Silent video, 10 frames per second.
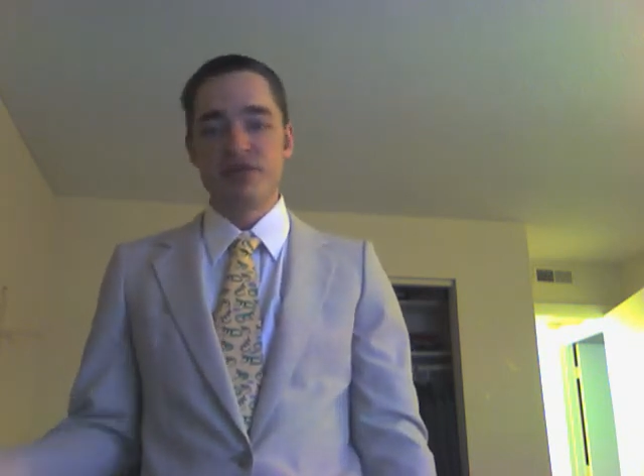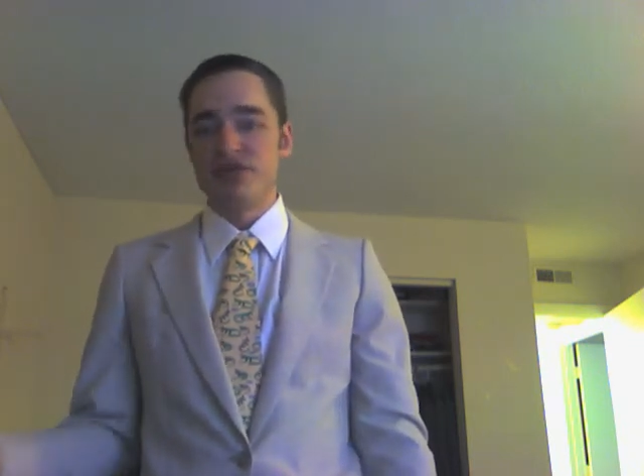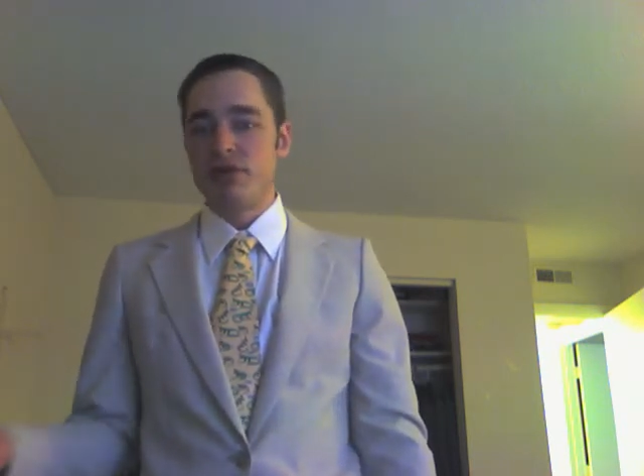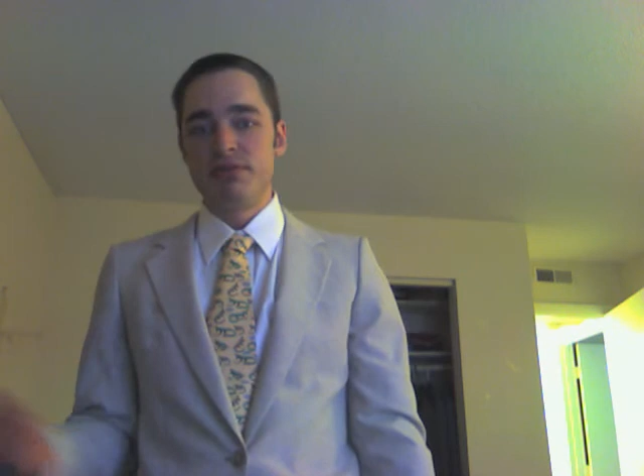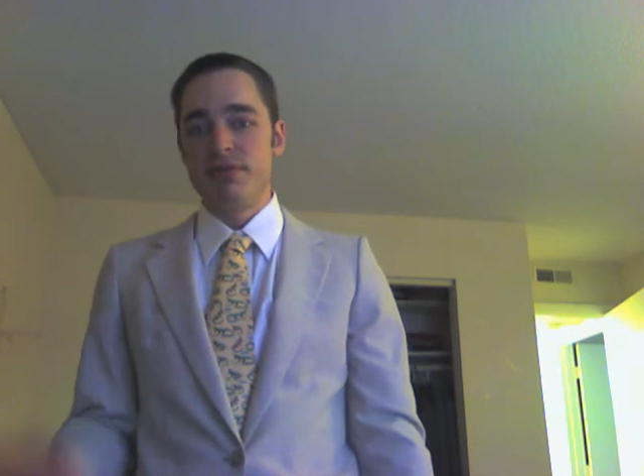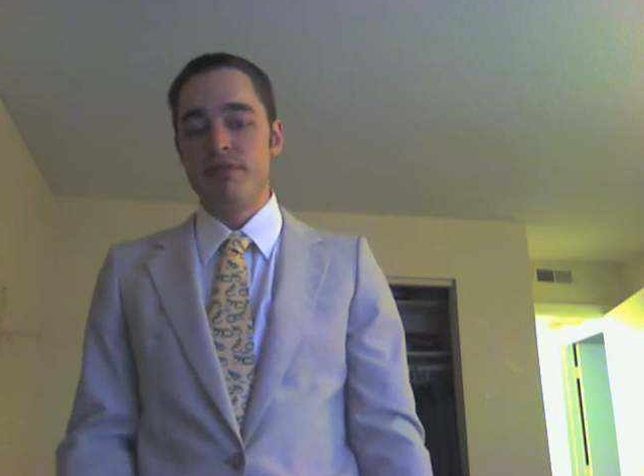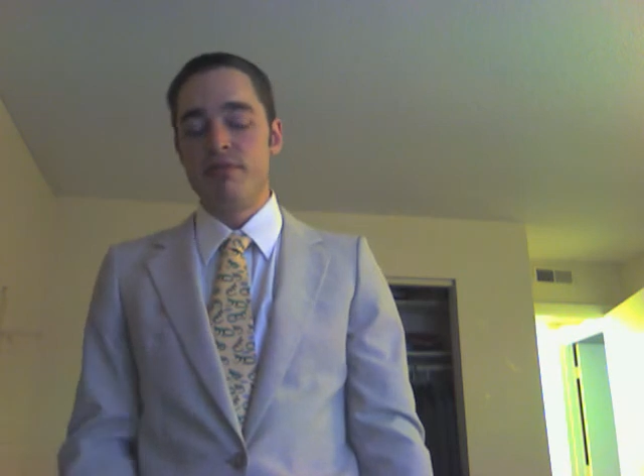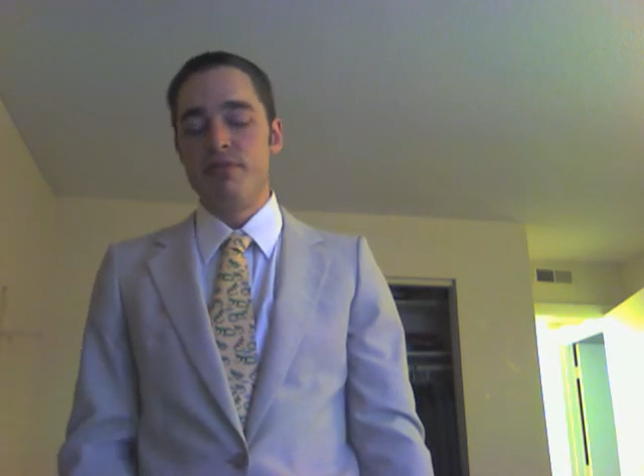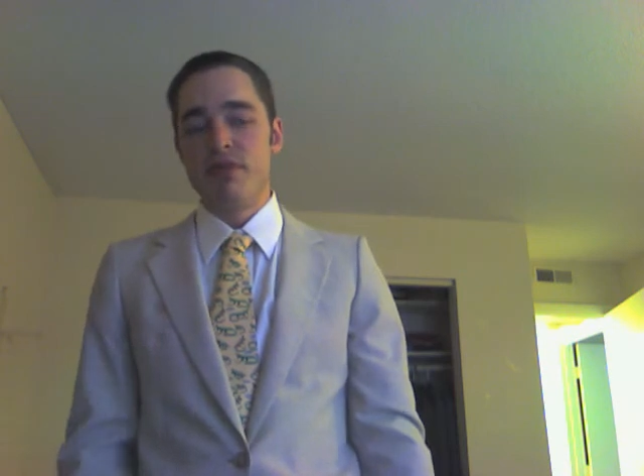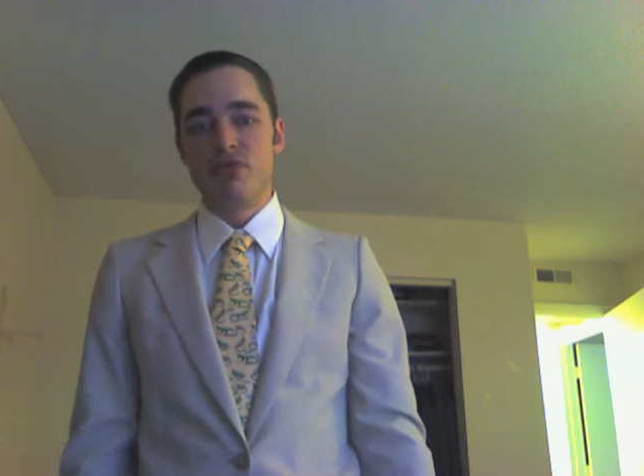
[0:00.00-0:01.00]
there's always
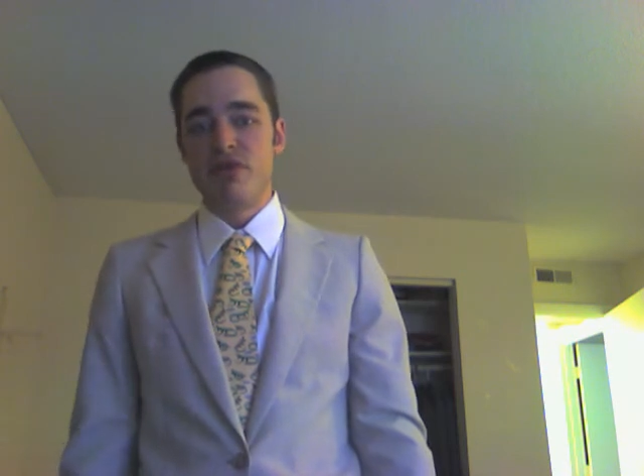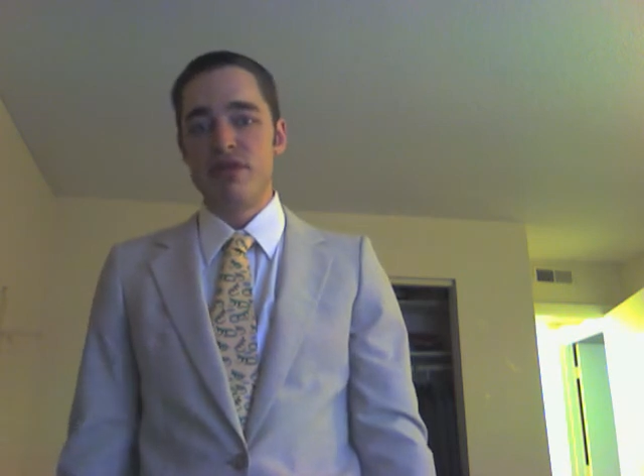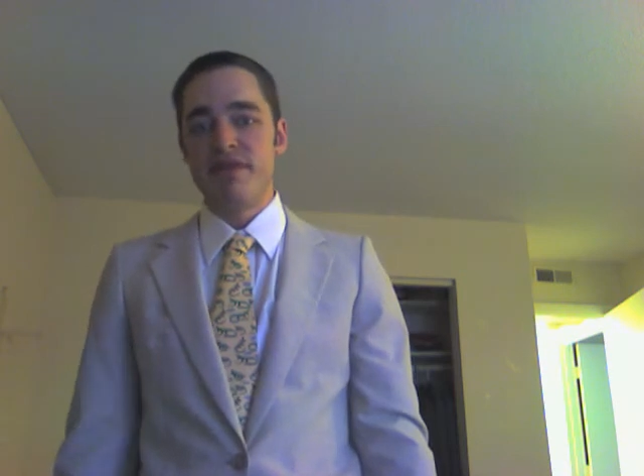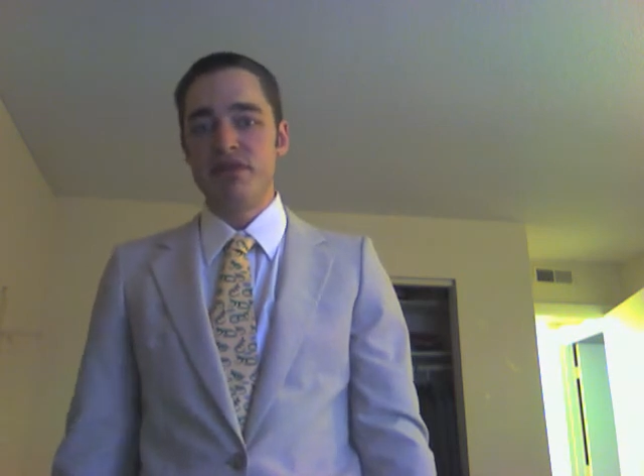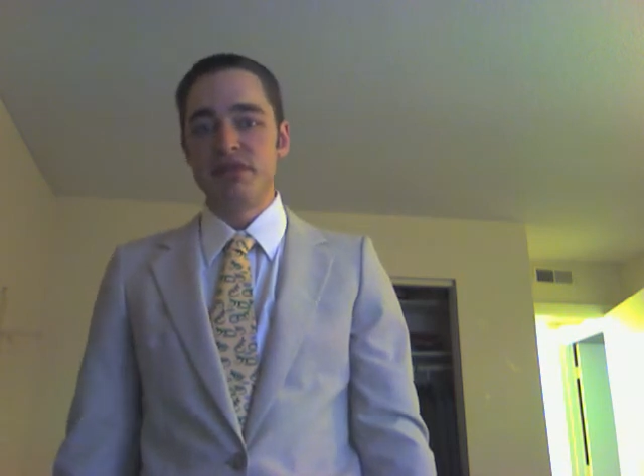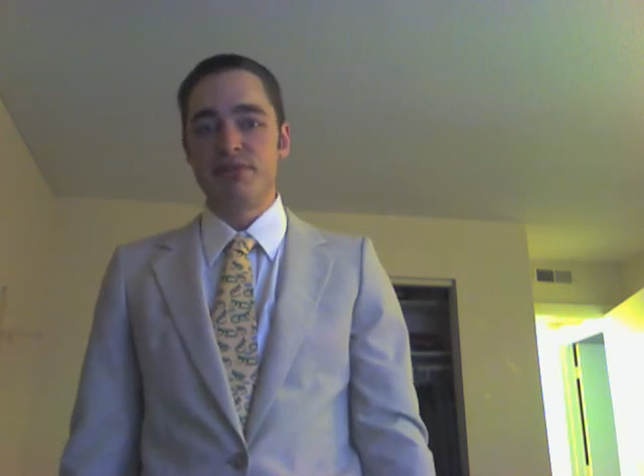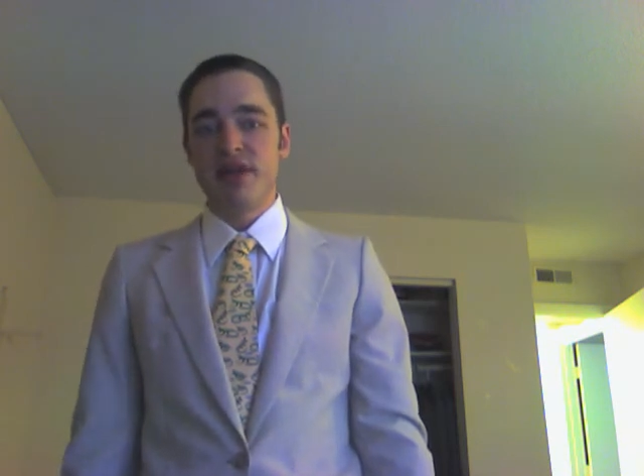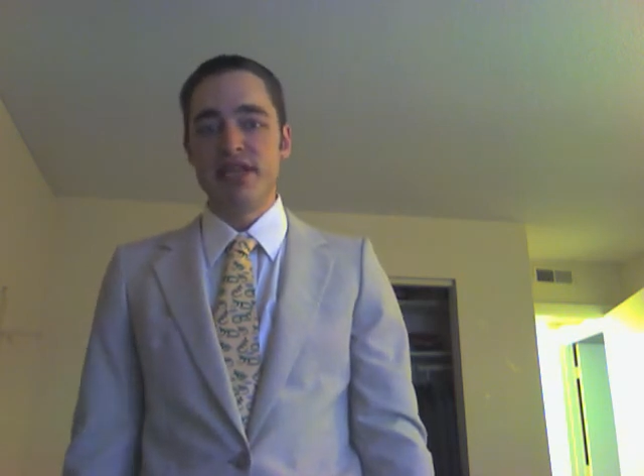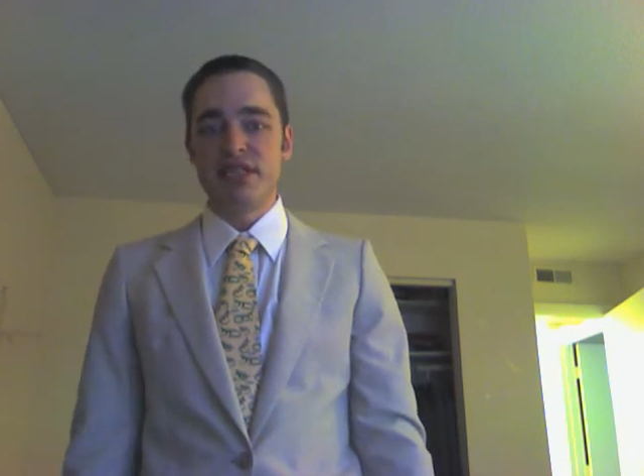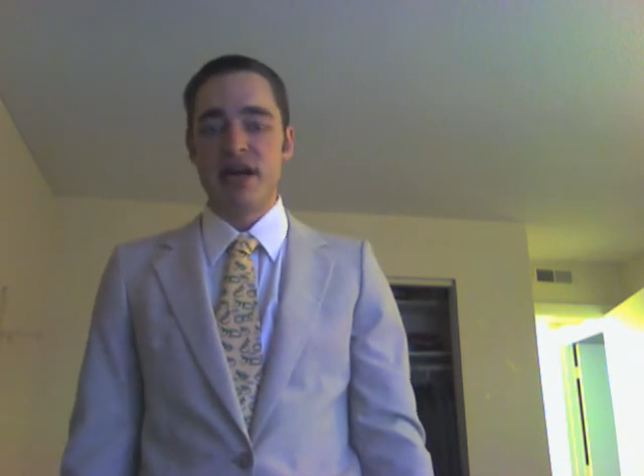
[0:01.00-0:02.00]
people put more than a few
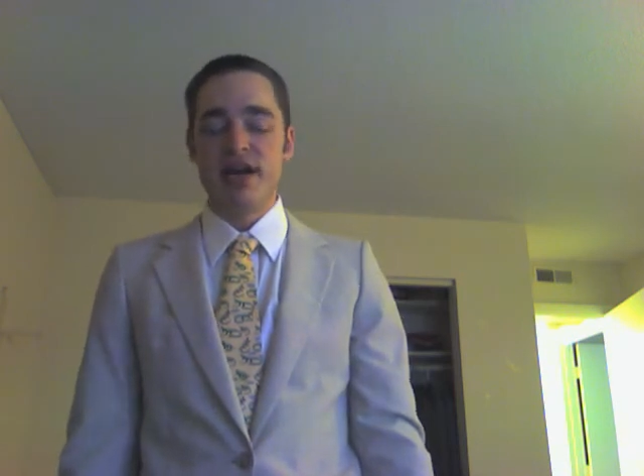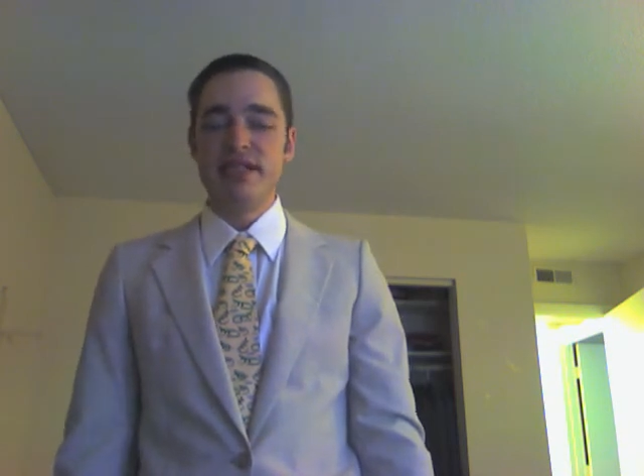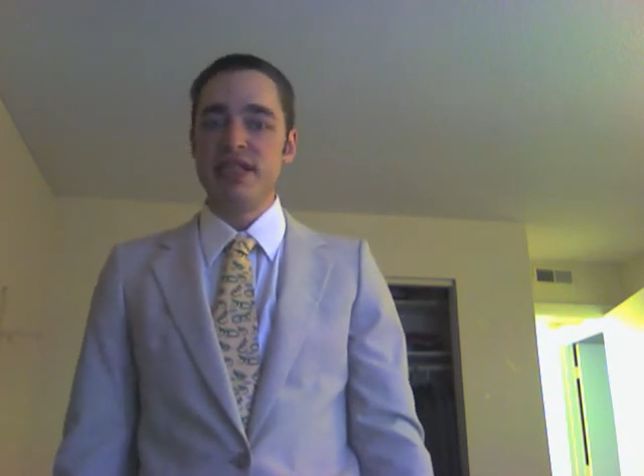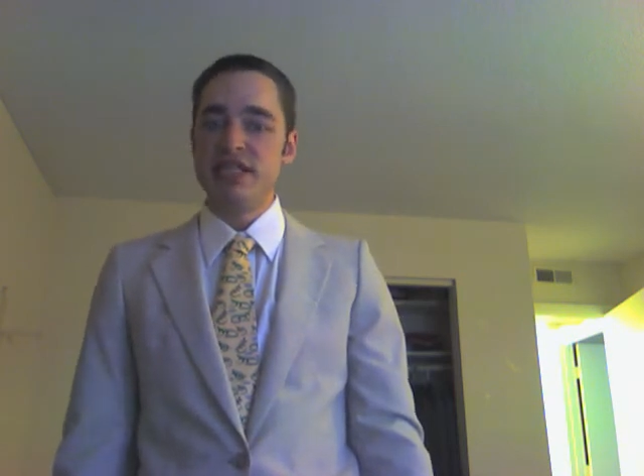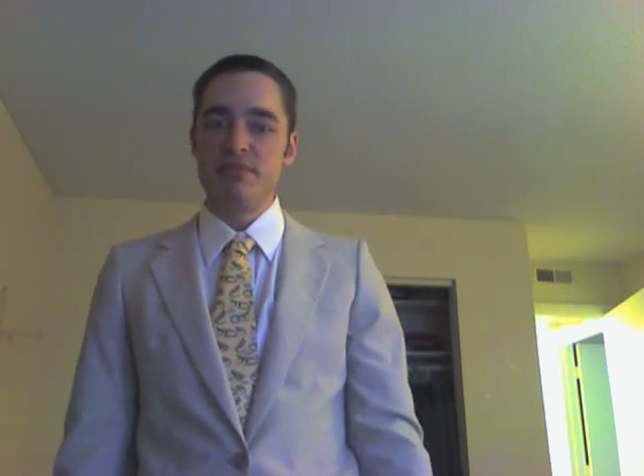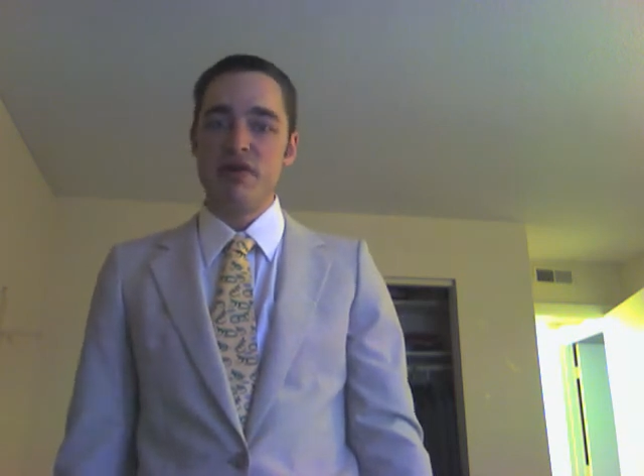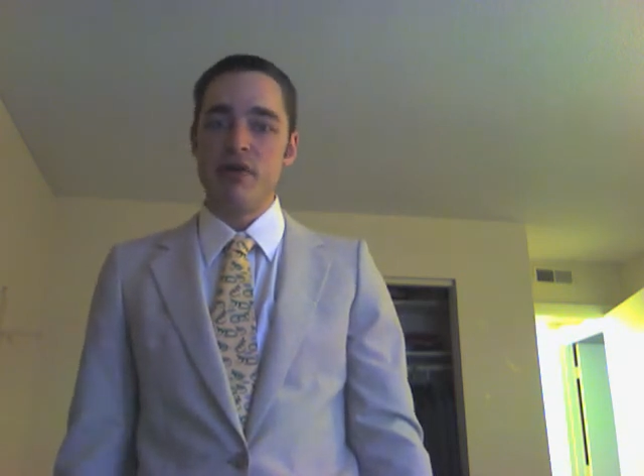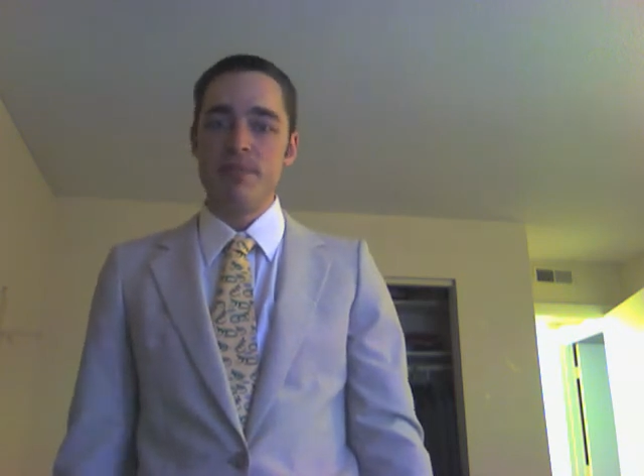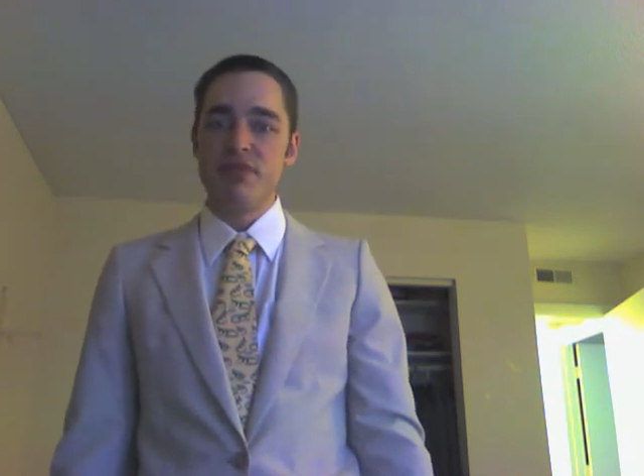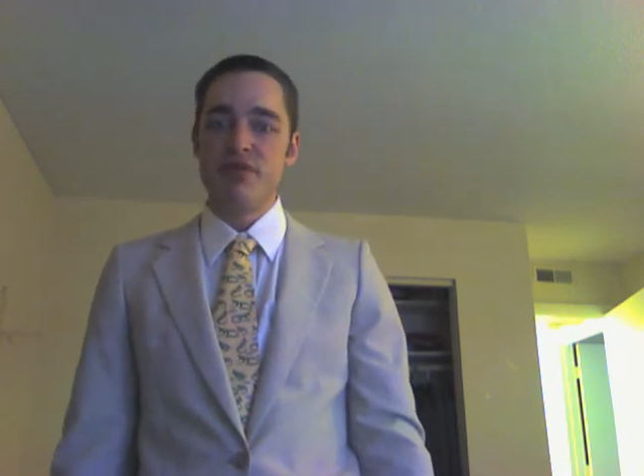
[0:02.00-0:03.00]
sprays on and they smell
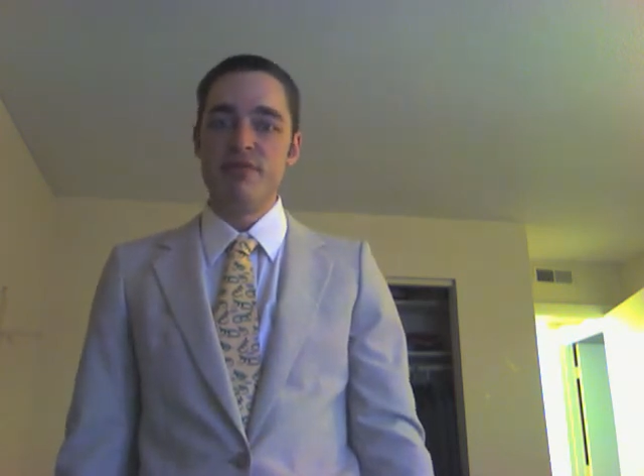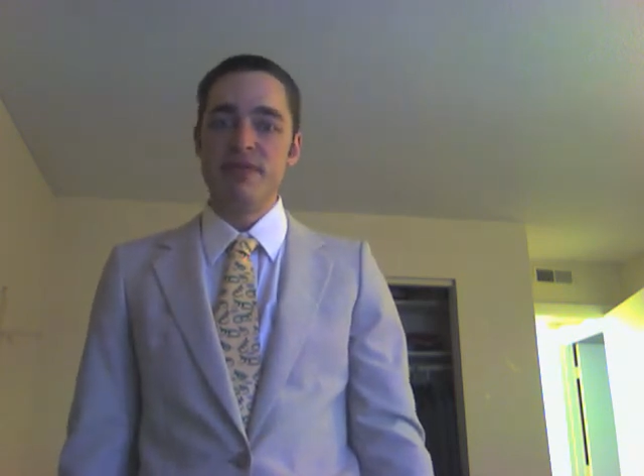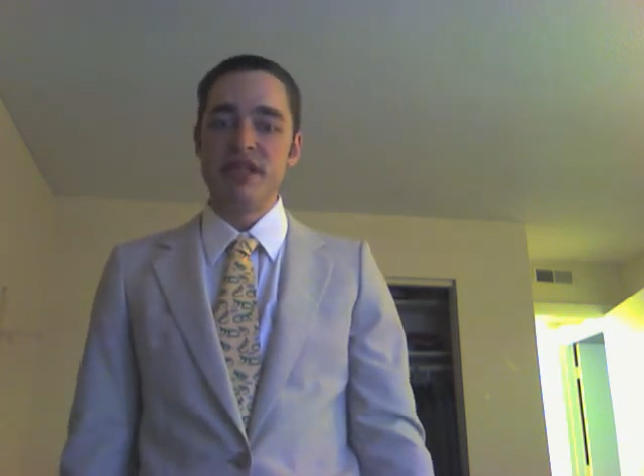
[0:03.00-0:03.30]
up the room,